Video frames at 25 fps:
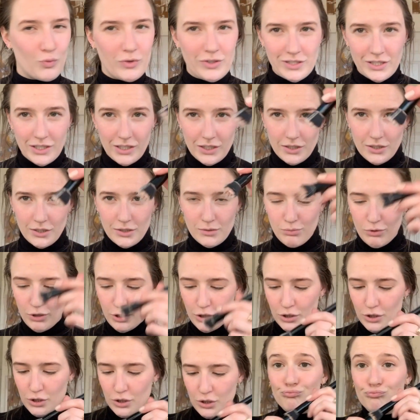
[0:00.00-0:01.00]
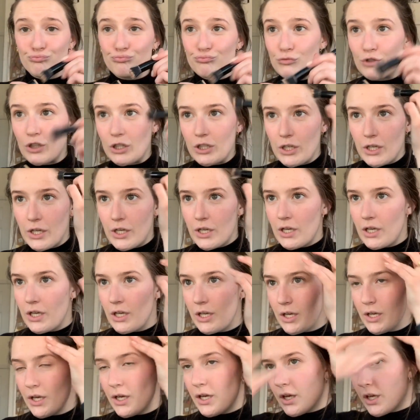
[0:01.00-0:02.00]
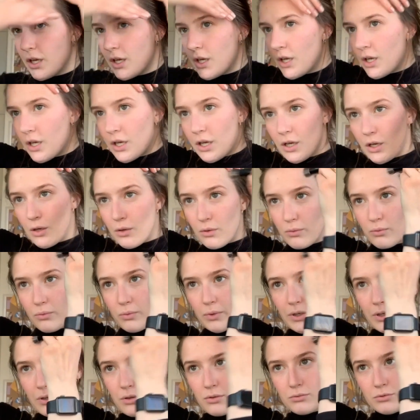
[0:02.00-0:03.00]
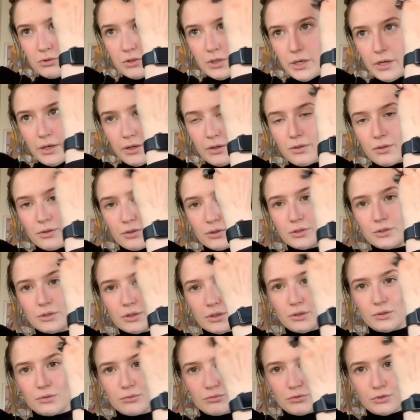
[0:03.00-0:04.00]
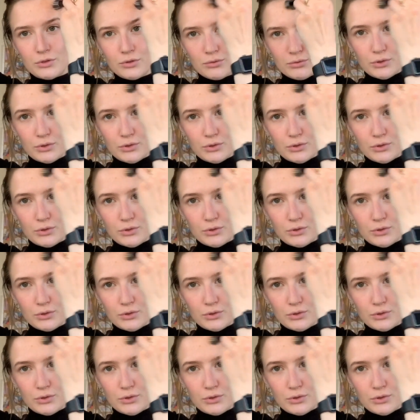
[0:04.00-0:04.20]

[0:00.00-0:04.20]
we taking this brush and we're gonna tan ourselves, you